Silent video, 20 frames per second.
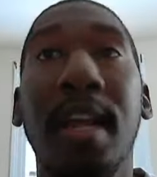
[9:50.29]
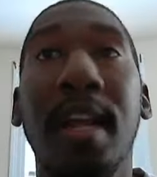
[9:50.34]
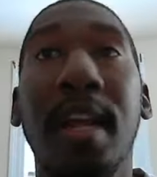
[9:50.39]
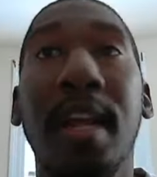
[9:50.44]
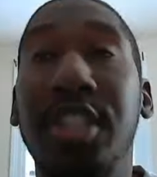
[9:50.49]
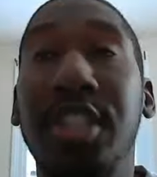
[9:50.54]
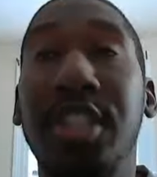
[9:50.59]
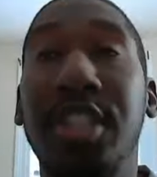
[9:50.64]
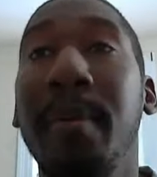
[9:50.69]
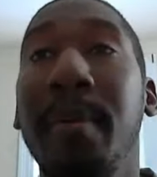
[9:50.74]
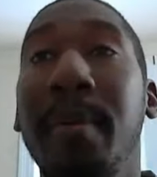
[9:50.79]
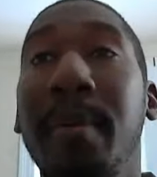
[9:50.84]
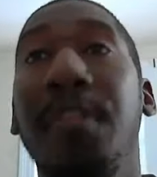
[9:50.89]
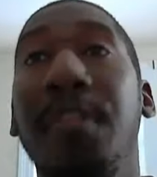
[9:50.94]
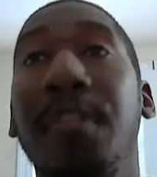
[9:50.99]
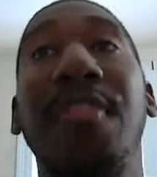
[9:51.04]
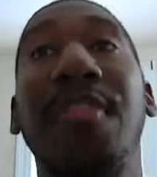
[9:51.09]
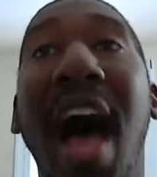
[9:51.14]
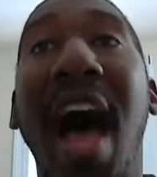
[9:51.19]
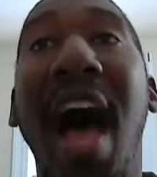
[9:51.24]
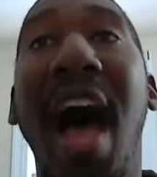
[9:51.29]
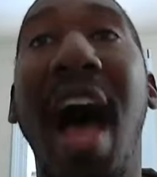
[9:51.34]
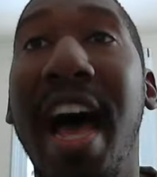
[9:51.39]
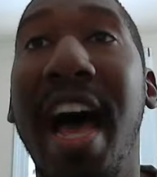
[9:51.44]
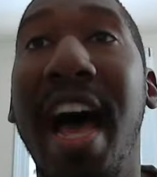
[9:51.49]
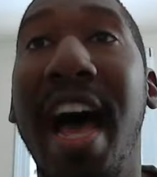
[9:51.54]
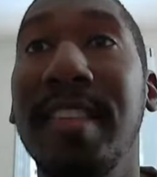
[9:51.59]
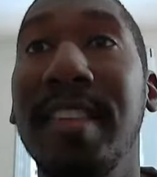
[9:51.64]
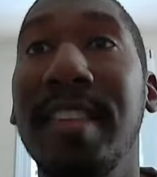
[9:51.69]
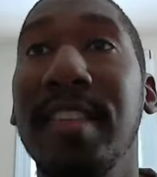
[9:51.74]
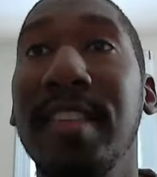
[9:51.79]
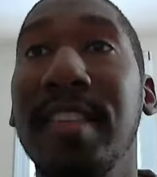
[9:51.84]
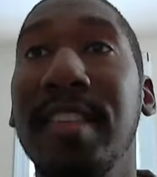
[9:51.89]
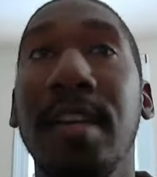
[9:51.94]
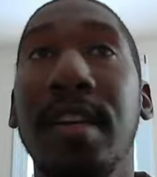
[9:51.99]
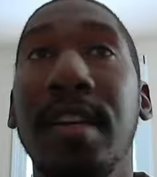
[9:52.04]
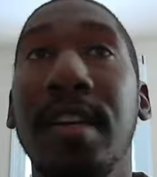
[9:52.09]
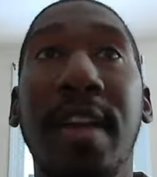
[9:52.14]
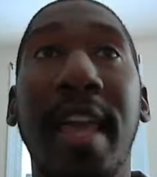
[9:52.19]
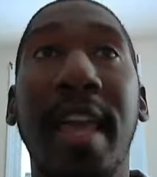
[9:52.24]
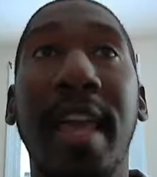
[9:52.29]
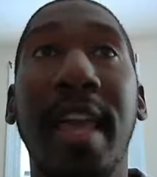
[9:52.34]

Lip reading: The shape of your thighs, okay?